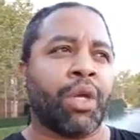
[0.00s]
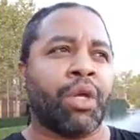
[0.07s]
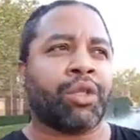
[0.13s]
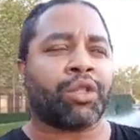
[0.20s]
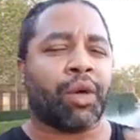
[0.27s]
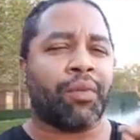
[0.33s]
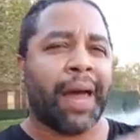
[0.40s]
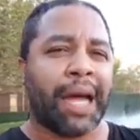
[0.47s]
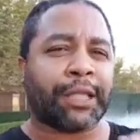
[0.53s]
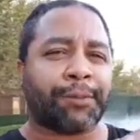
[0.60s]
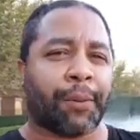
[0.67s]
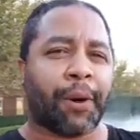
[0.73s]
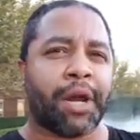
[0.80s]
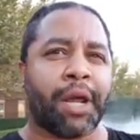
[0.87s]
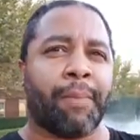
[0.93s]
So that's
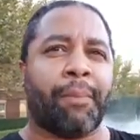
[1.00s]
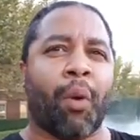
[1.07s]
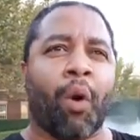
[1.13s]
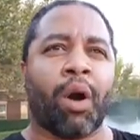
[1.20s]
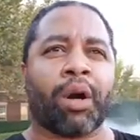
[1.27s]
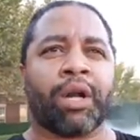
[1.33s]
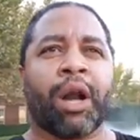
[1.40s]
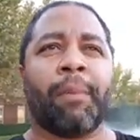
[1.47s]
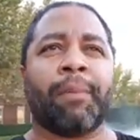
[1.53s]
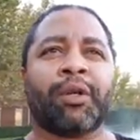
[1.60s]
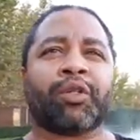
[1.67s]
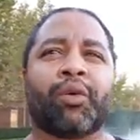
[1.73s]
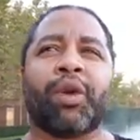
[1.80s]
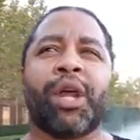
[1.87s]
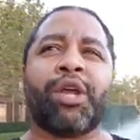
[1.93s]
pretty important. Number
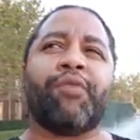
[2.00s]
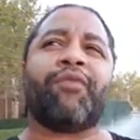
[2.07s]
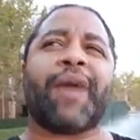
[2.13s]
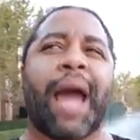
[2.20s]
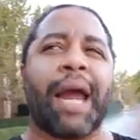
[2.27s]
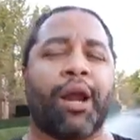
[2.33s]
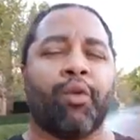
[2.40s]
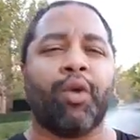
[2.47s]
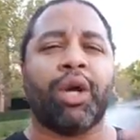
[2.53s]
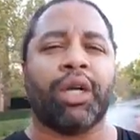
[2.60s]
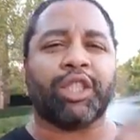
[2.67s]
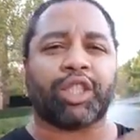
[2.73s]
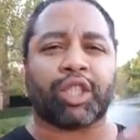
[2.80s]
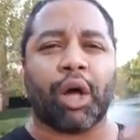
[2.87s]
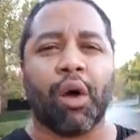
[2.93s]
3, you've got to really
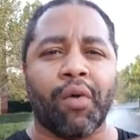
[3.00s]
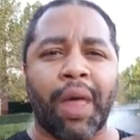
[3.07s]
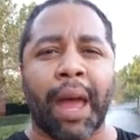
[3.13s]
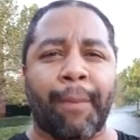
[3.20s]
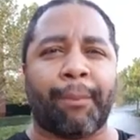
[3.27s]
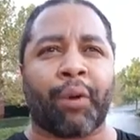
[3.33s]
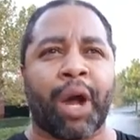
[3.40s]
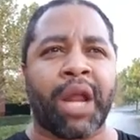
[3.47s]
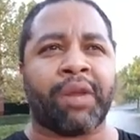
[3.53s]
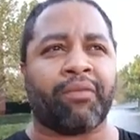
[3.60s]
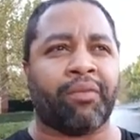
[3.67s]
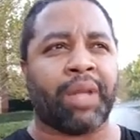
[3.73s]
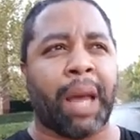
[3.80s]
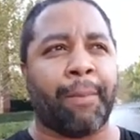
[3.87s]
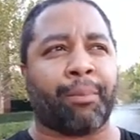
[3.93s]
slow that brain
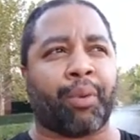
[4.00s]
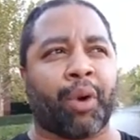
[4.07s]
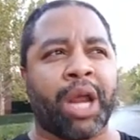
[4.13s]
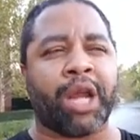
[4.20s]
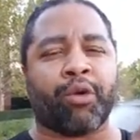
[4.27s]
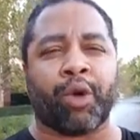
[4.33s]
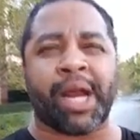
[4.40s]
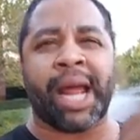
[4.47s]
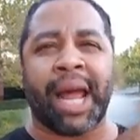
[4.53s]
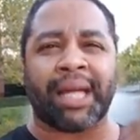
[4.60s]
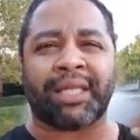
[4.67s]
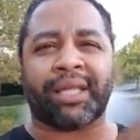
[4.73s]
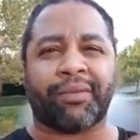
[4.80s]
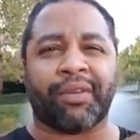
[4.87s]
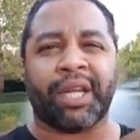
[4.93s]

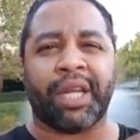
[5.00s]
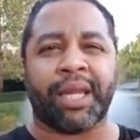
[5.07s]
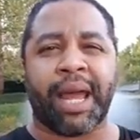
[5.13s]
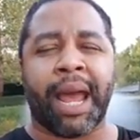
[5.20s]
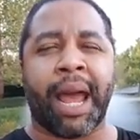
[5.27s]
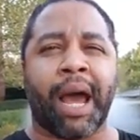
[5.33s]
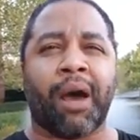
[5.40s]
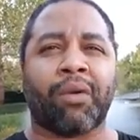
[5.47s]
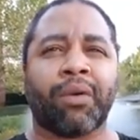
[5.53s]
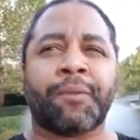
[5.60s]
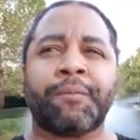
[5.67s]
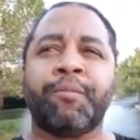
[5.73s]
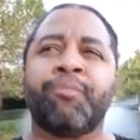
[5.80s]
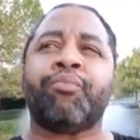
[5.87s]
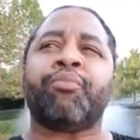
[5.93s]
reactivity down.
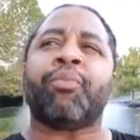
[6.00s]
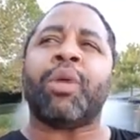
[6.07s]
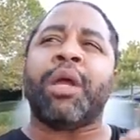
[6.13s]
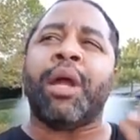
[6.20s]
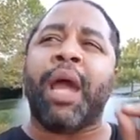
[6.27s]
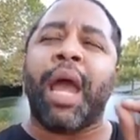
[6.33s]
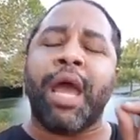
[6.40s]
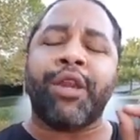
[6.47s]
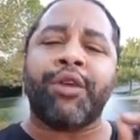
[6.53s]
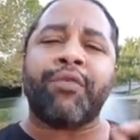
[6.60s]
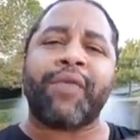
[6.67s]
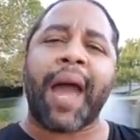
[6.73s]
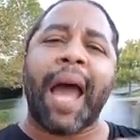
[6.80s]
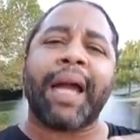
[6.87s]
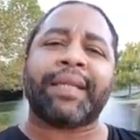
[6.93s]
And you've
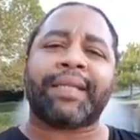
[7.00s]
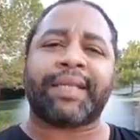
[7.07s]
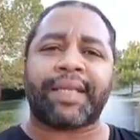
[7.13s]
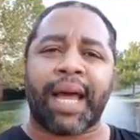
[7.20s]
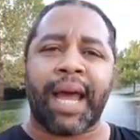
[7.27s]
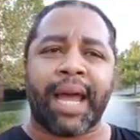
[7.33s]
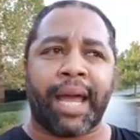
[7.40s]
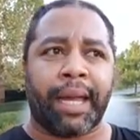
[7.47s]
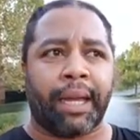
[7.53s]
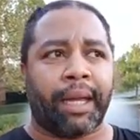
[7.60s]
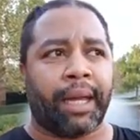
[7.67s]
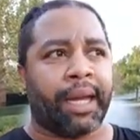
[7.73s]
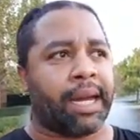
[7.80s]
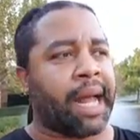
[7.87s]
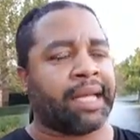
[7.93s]
got to say,
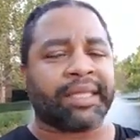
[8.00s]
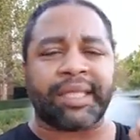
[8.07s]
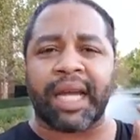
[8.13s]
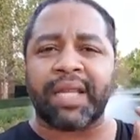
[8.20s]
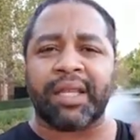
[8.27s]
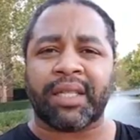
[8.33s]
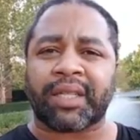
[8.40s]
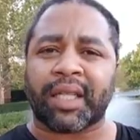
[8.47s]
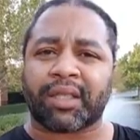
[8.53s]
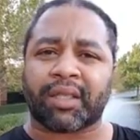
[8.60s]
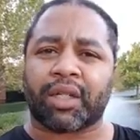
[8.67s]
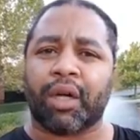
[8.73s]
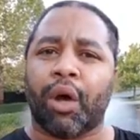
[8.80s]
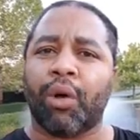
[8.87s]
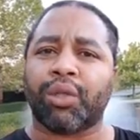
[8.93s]
and I say this at the
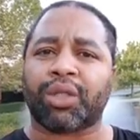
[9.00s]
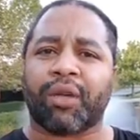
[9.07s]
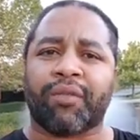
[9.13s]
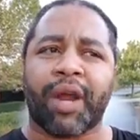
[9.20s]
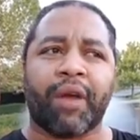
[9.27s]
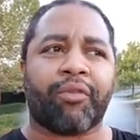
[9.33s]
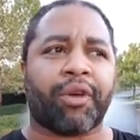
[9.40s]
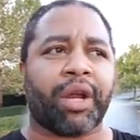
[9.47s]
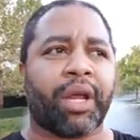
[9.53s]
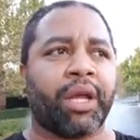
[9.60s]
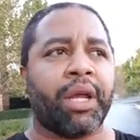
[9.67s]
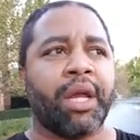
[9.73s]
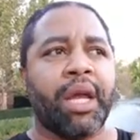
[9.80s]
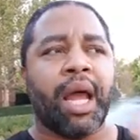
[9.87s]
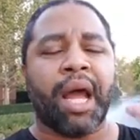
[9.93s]
close of
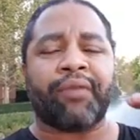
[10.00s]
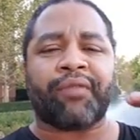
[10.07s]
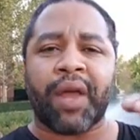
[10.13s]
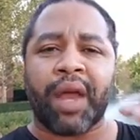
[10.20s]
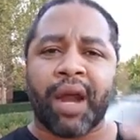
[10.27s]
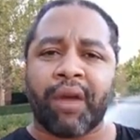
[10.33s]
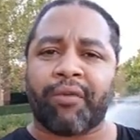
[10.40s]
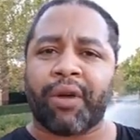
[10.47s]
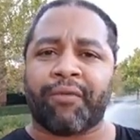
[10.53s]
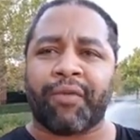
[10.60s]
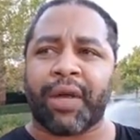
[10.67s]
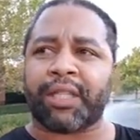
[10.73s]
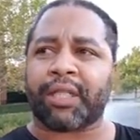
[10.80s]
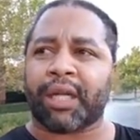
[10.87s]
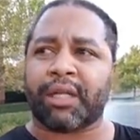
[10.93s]
at the
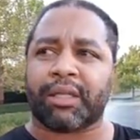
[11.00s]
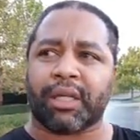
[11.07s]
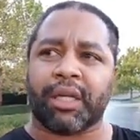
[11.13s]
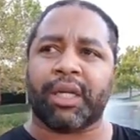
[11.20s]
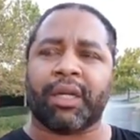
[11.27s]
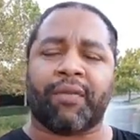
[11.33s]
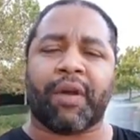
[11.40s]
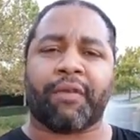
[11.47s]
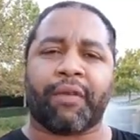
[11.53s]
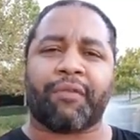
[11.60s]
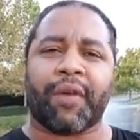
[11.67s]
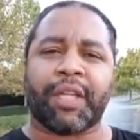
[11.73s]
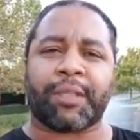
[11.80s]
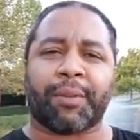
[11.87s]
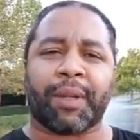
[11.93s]
end of every
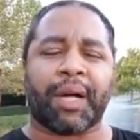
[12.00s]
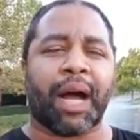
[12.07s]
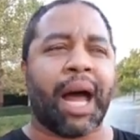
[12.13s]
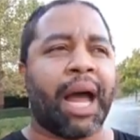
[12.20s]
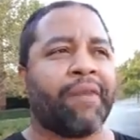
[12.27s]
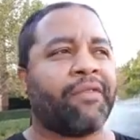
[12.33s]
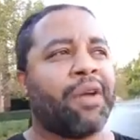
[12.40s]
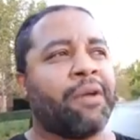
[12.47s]
Facebook Live,